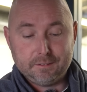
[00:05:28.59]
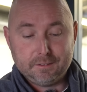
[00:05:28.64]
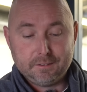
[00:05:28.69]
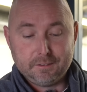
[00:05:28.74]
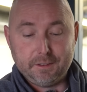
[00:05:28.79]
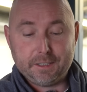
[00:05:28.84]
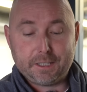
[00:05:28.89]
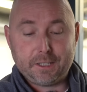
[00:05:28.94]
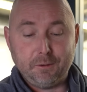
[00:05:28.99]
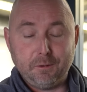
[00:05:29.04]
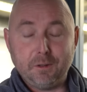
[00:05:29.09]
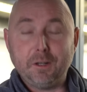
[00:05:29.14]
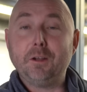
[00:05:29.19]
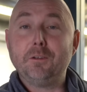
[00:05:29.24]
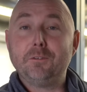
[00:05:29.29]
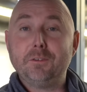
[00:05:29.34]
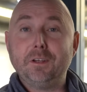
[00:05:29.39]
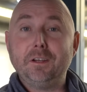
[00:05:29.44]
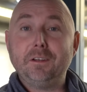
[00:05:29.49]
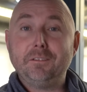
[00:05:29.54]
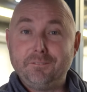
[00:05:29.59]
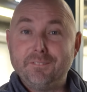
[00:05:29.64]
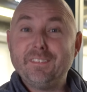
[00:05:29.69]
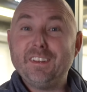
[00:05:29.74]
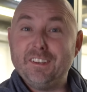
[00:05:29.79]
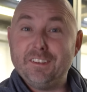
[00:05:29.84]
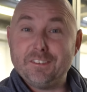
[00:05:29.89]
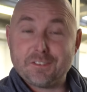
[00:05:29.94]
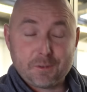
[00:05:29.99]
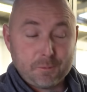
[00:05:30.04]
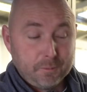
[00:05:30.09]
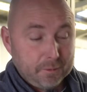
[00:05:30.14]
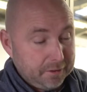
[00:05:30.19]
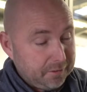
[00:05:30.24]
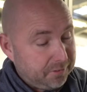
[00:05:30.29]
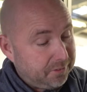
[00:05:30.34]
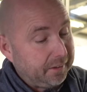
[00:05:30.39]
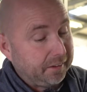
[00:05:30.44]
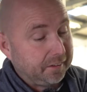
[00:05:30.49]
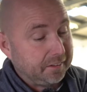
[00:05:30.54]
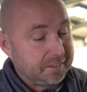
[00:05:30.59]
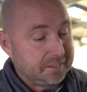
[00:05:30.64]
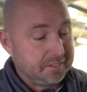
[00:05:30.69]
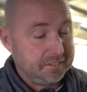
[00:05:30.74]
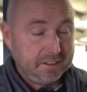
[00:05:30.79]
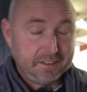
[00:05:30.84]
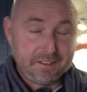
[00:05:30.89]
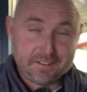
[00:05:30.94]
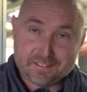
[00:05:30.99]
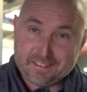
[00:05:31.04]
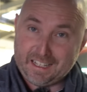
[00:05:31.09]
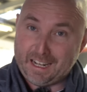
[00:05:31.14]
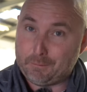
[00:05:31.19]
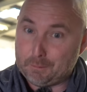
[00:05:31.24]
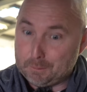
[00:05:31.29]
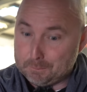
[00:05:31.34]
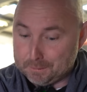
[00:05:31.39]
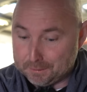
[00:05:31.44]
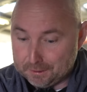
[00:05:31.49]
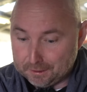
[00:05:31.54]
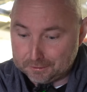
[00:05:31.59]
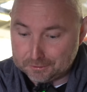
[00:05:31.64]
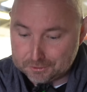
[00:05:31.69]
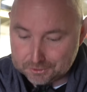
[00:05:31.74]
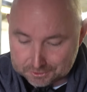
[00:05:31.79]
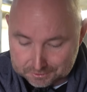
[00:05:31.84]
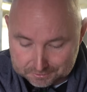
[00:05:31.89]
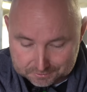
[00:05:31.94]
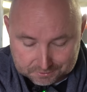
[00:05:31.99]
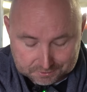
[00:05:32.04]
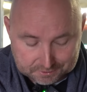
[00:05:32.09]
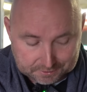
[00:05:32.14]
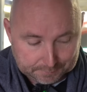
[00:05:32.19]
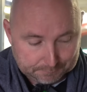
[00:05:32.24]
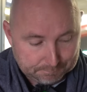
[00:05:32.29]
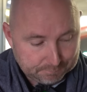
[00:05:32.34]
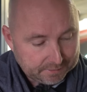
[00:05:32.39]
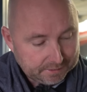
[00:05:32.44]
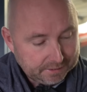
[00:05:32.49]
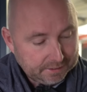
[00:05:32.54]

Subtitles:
like it or loathe it, it is quite a thing, isn't it? And it's now in production. So